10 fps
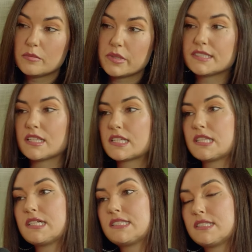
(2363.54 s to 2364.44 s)
because I think
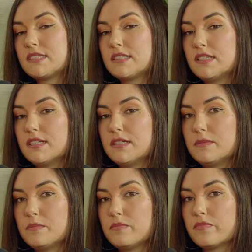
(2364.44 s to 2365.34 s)
that's
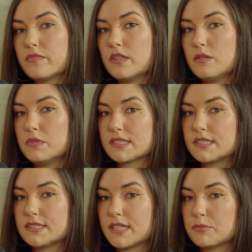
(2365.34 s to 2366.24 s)
um, a
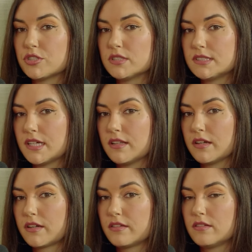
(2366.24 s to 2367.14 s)
misconception is that
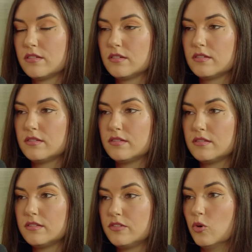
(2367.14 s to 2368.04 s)
like
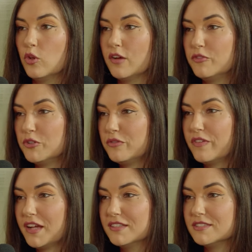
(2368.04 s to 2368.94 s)
you only have dude
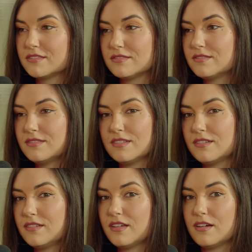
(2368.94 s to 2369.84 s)
fans. N-
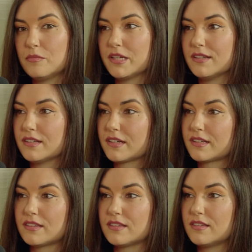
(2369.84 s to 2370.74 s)
nah, man. Like
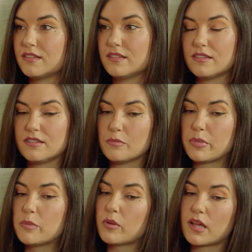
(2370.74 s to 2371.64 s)
the
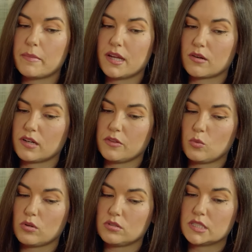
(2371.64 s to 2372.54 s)
people I met around the
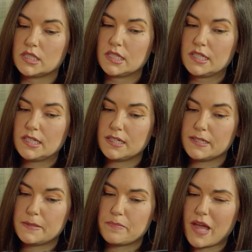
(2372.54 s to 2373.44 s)
world,
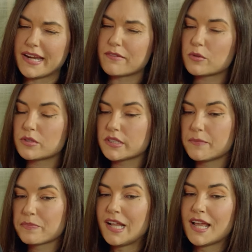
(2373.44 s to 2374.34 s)
um, I never
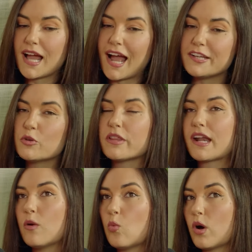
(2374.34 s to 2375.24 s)
really. I knew that
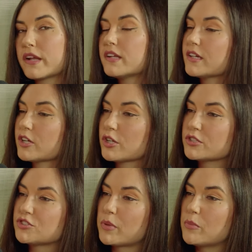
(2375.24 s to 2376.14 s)
I wanted to
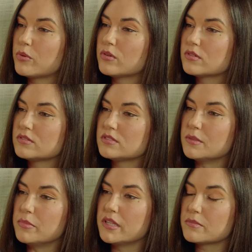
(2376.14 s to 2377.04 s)
encourage people to
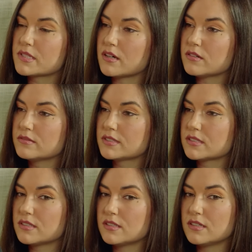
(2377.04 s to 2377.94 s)
be themselves
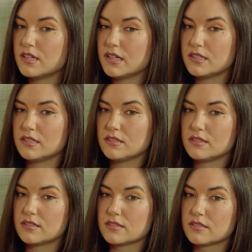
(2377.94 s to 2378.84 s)
mm-hmm. and